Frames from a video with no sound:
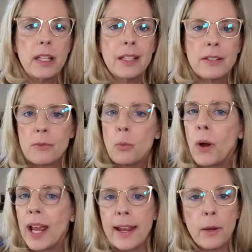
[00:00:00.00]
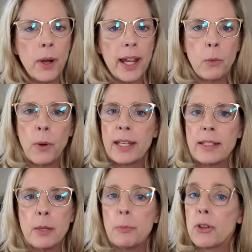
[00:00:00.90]
It's way, way, way
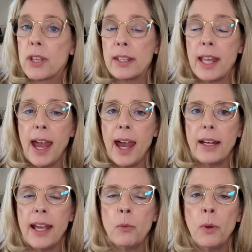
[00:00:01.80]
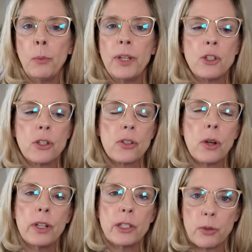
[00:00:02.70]
deeper than that. And when we just
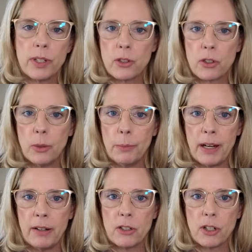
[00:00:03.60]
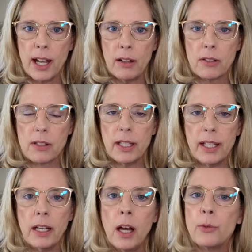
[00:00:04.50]
go to traditional marriage
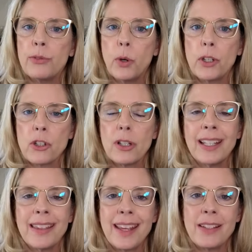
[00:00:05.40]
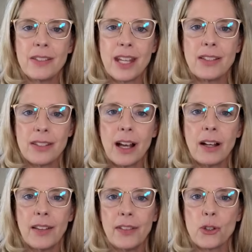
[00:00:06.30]
counseling, unfortunately, they stay
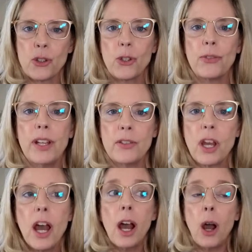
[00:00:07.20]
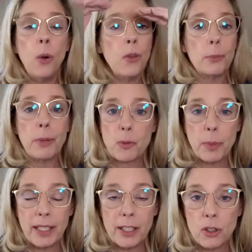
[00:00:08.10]
stuck in the surface. Oh, there must
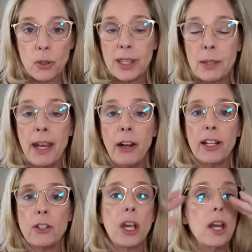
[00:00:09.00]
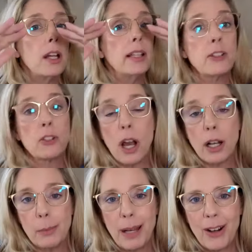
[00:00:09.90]
be an issue in the marriage. Let's
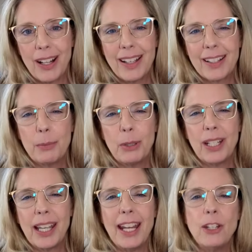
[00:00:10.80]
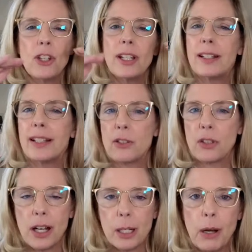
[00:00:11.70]
talk about communication.
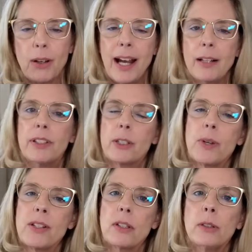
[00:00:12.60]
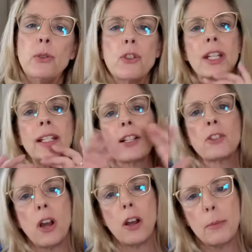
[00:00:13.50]
Let's talk about conflict resolution.
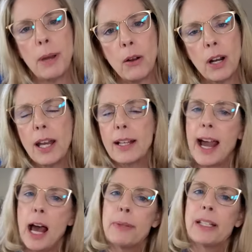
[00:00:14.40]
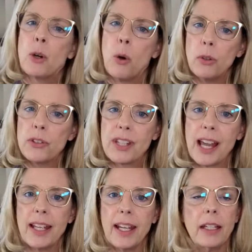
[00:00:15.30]
Let's talk about common goal
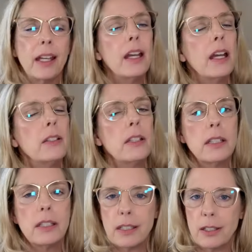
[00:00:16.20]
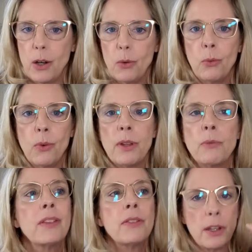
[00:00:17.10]
setting. No, no, no, no.